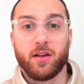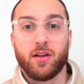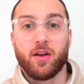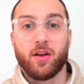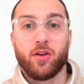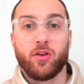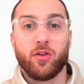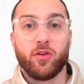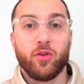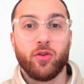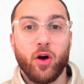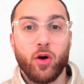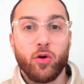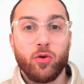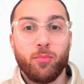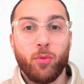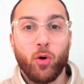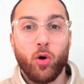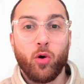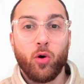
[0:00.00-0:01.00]

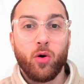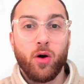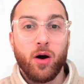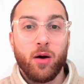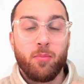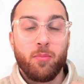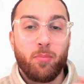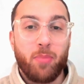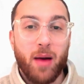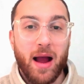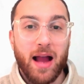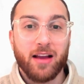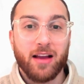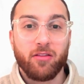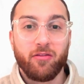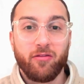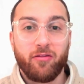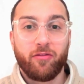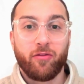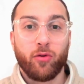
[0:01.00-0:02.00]
No more back
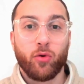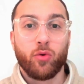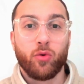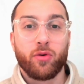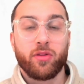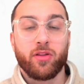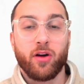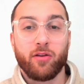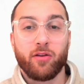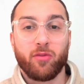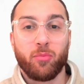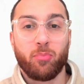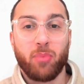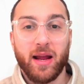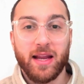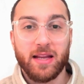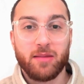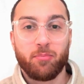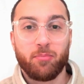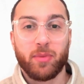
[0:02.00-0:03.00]
and forth over
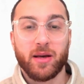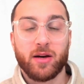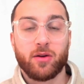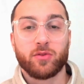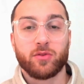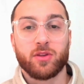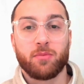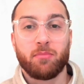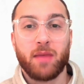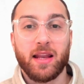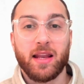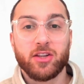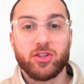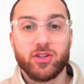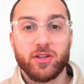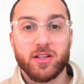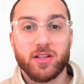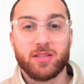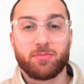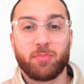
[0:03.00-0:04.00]
paying bills and
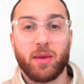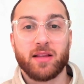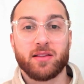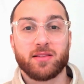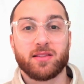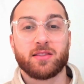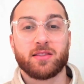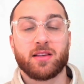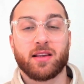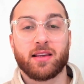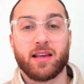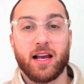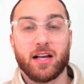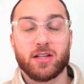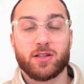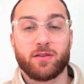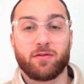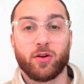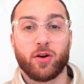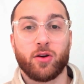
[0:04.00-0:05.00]
managing expenses and
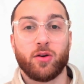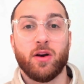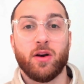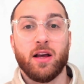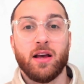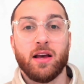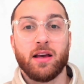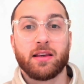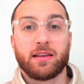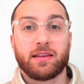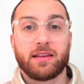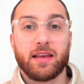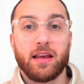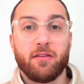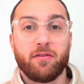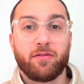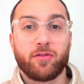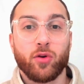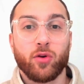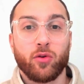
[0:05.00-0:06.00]
cash flow.
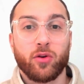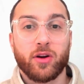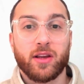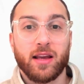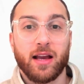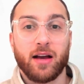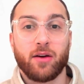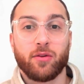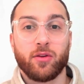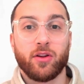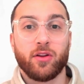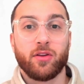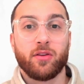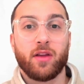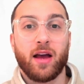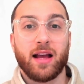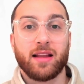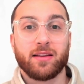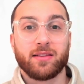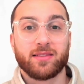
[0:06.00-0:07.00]
Give your
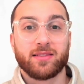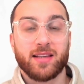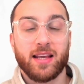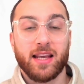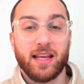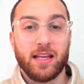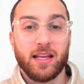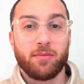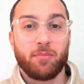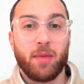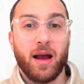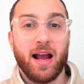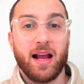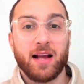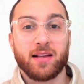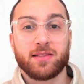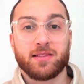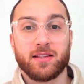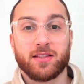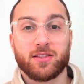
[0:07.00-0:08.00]
accountant and team
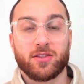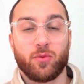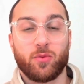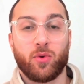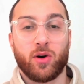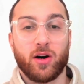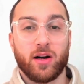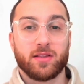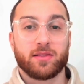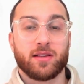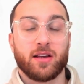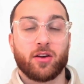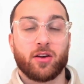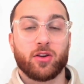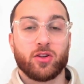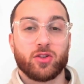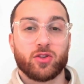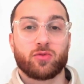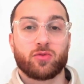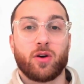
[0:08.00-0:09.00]
access to Wise and
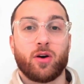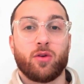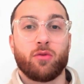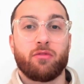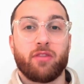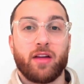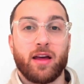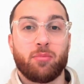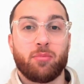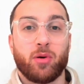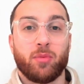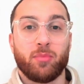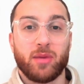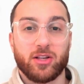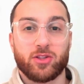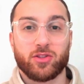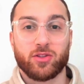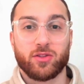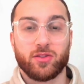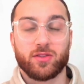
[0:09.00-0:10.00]
control their
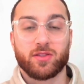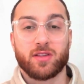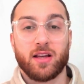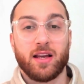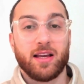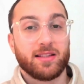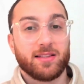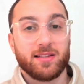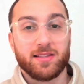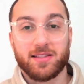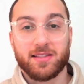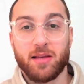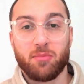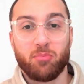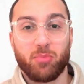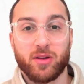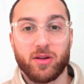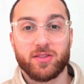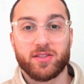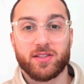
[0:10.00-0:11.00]
permissions. It's as
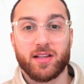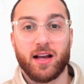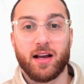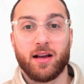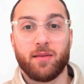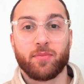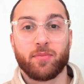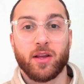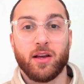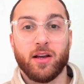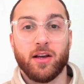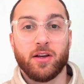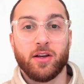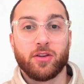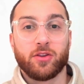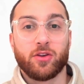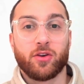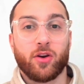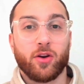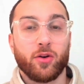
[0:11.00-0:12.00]
simple as that.
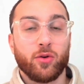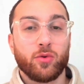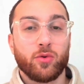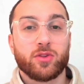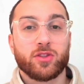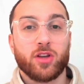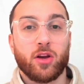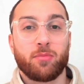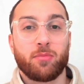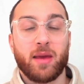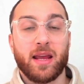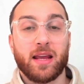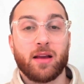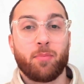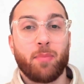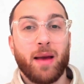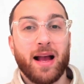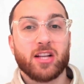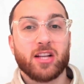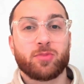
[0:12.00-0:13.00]
You can also
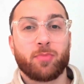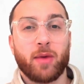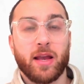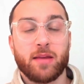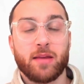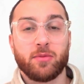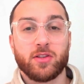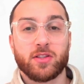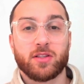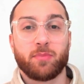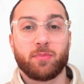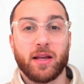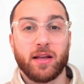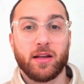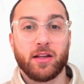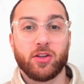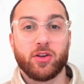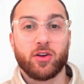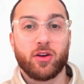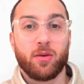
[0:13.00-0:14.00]
make batch payments,
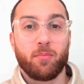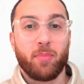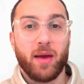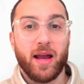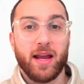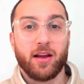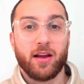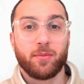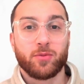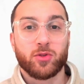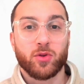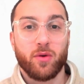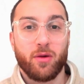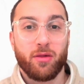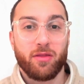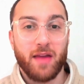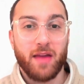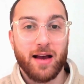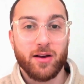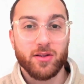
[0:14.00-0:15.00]
meaning you can pay up to
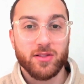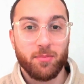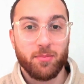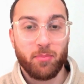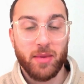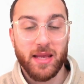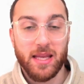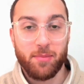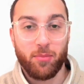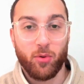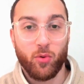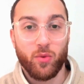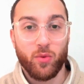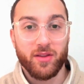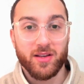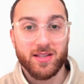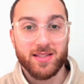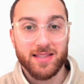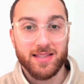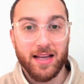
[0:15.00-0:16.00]
1,000 people
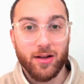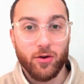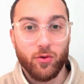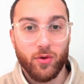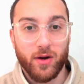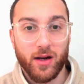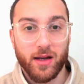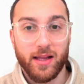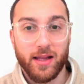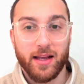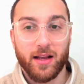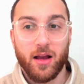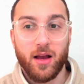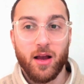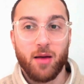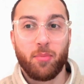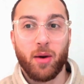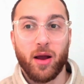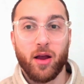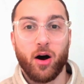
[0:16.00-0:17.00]
with a single click
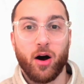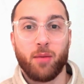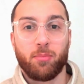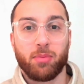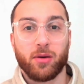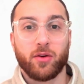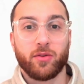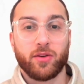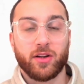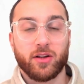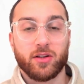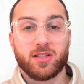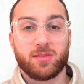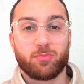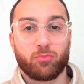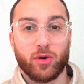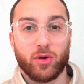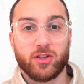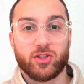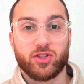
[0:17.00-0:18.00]
by uploading a
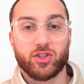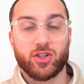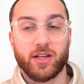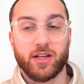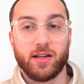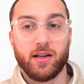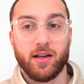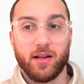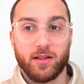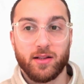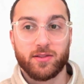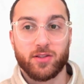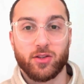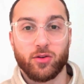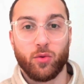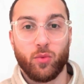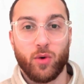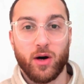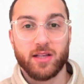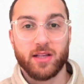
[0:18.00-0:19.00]
spreadsheet to
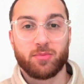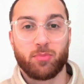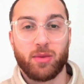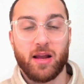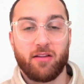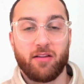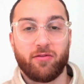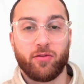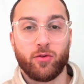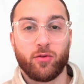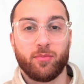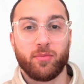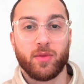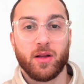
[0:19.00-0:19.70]
your Wise platform.